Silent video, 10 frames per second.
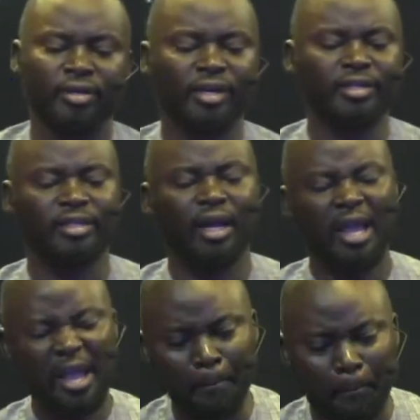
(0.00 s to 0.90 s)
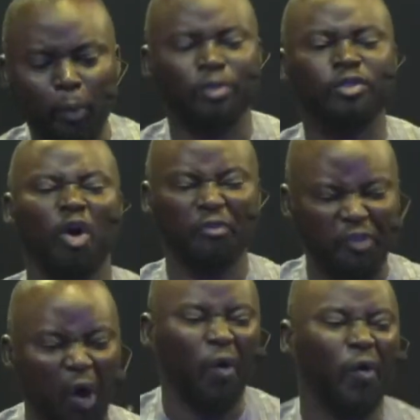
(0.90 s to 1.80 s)
is an input of
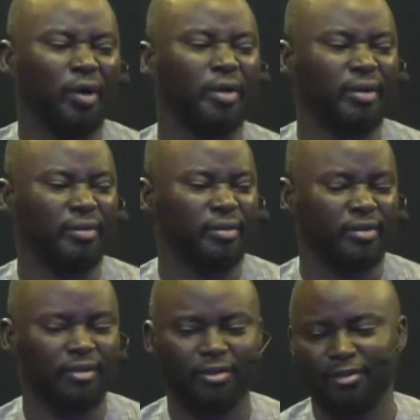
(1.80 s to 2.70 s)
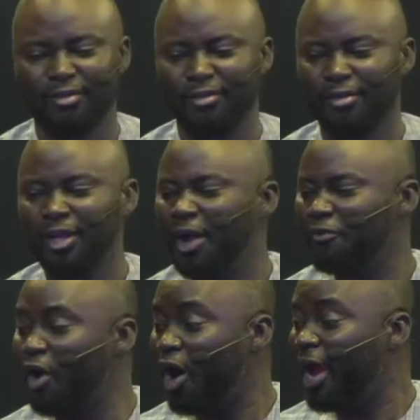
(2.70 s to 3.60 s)
God.
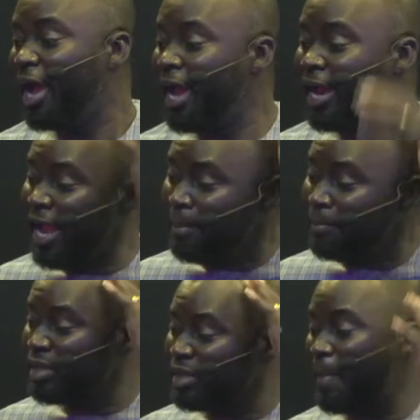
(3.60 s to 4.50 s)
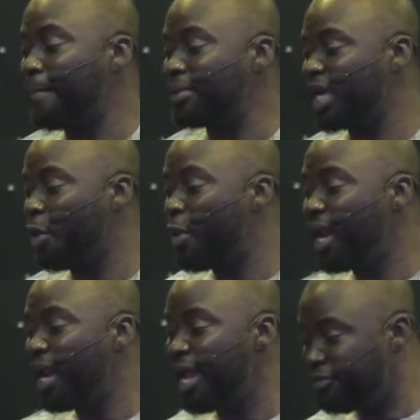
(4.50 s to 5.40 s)
For in him, the Bible says, we
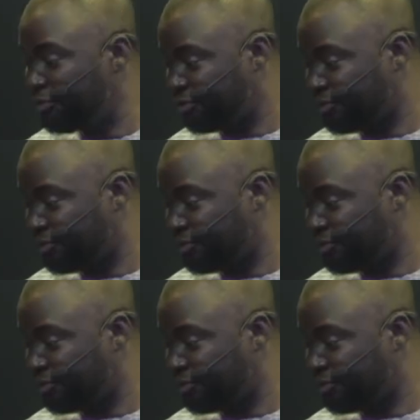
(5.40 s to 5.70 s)
live.